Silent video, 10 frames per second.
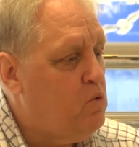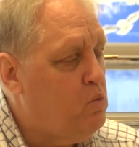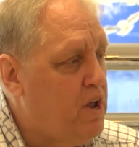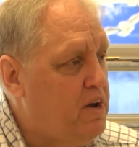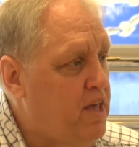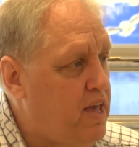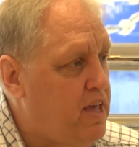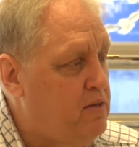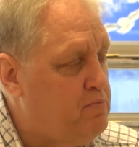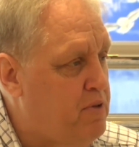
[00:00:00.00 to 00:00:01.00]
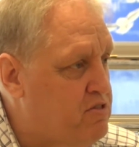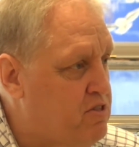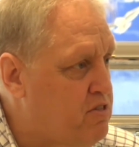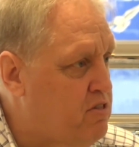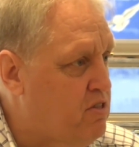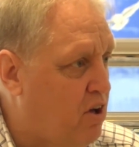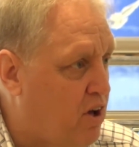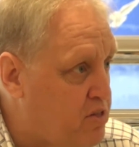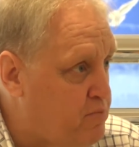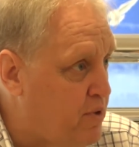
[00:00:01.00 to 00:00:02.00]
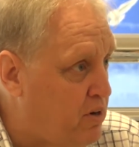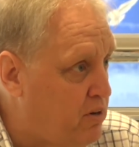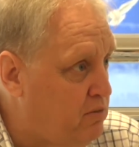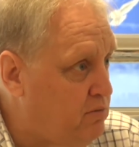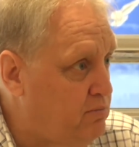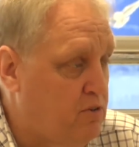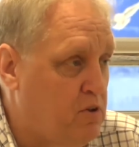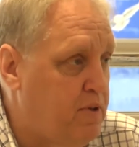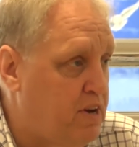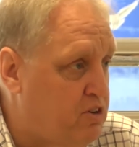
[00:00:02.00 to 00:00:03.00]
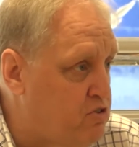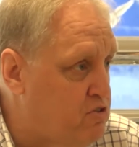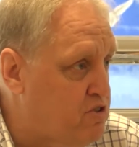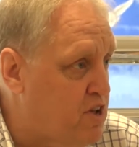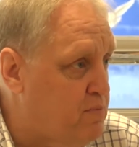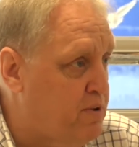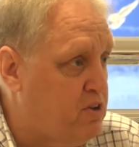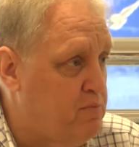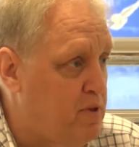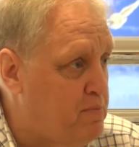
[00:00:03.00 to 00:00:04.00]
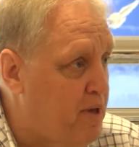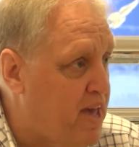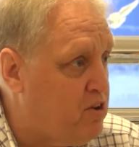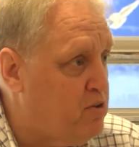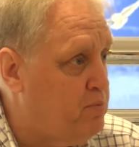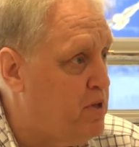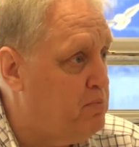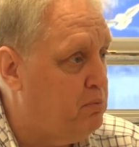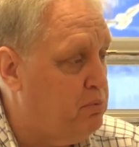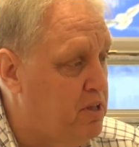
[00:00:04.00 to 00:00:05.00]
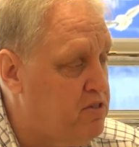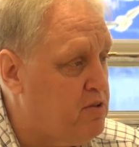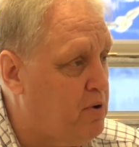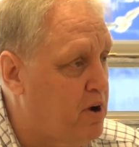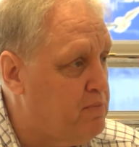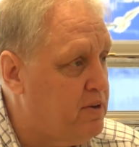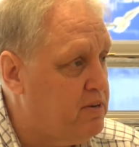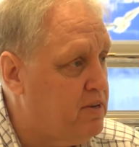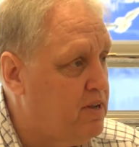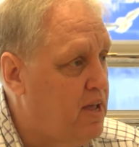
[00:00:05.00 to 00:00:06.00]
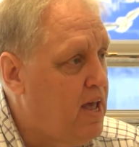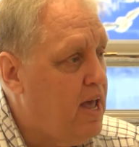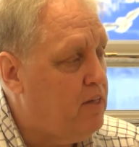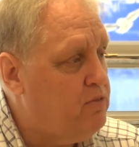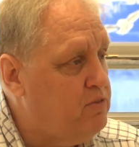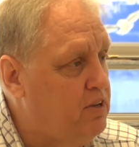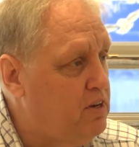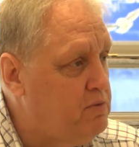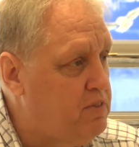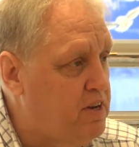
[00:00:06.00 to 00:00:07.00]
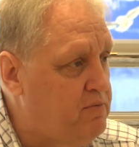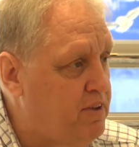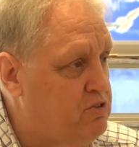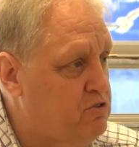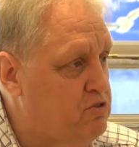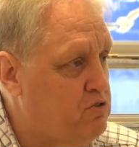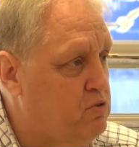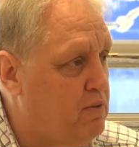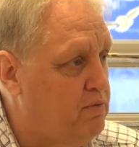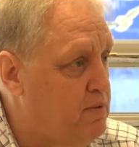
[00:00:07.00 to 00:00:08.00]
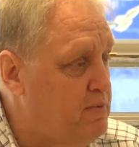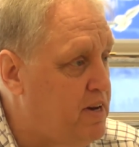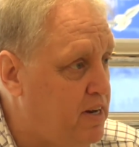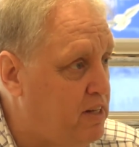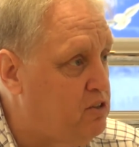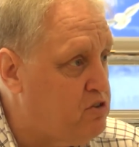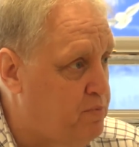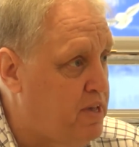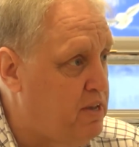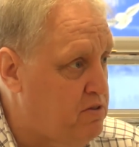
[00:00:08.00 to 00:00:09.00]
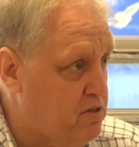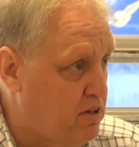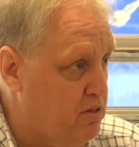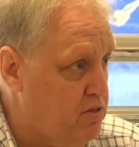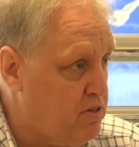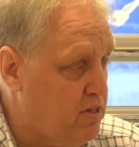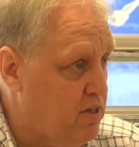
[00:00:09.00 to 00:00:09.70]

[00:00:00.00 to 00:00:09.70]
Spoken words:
when a business, a hospital, could be an insurance company, could be a bank, could be a police department, and they're dealing with individuals who have limited English speaking skills